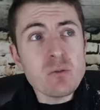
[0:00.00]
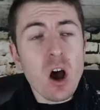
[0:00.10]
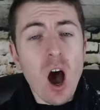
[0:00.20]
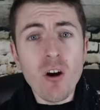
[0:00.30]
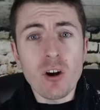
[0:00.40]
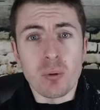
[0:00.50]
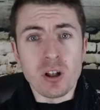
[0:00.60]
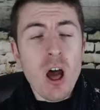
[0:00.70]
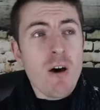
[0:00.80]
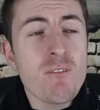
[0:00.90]
were
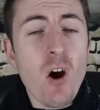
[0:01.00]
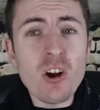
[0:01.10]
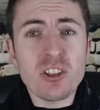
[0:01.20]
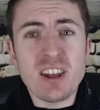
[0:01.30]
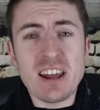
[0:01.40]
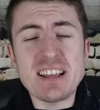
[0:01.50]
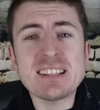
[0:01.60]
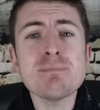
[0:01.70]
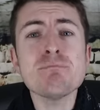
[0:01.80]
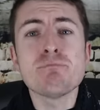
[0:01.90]
horrible. Ferdinand is
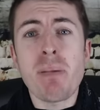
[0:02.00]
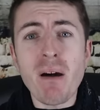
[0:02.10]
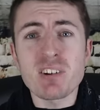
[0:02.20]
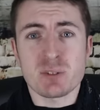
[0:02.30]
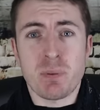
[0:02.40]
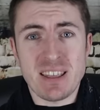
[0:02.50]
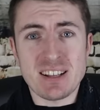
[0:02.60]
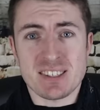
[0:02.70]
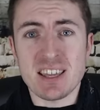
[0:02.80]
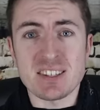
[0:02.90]
embarrassed by
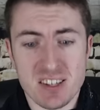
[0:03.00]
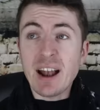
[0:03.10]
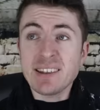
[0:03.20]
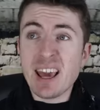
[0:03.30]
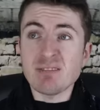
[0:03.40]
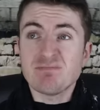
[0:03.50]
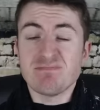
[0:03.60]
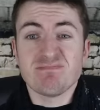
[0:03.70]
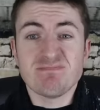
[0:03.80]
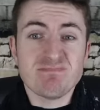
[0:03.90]
that season. And yet,
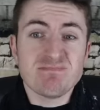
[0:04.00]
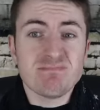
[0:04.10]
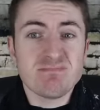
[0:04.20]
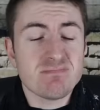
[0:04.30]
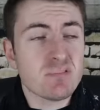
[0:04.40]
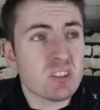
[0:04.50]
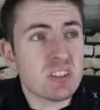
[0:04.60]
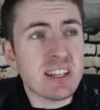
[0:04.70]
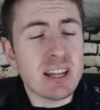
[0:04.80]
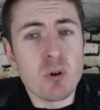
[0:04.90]

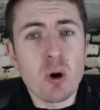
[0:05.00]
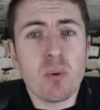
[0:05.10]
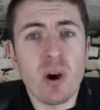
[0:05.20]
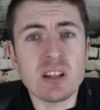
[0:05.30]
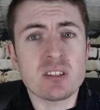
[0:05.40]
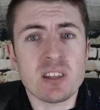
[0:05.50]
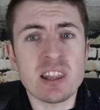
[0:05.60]
still had more points